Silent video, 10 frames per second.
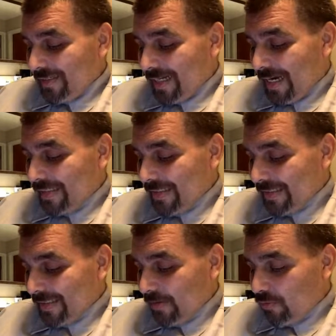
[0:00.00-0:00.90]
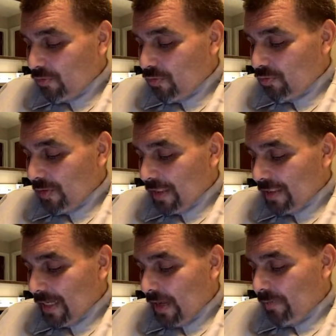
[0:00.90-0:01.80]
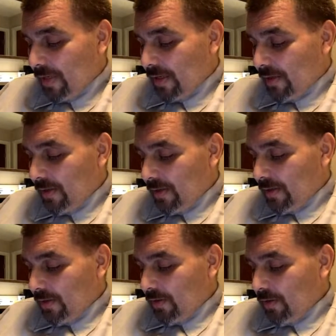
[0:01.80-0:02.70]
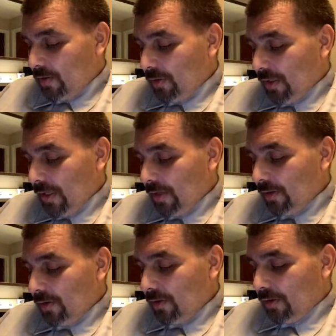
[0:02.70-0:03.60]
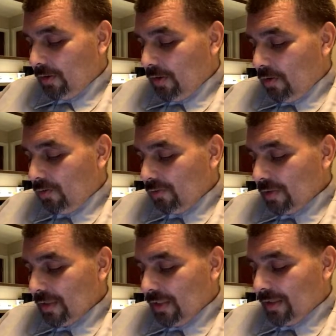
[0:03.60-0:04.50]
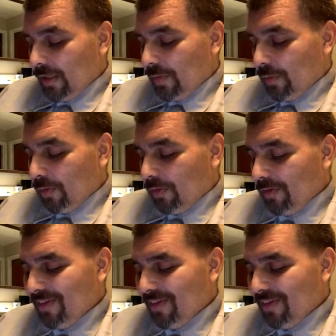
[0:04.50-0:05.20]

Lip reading: Ty 602 said, Damien, you know he ain't good alone, said Timo.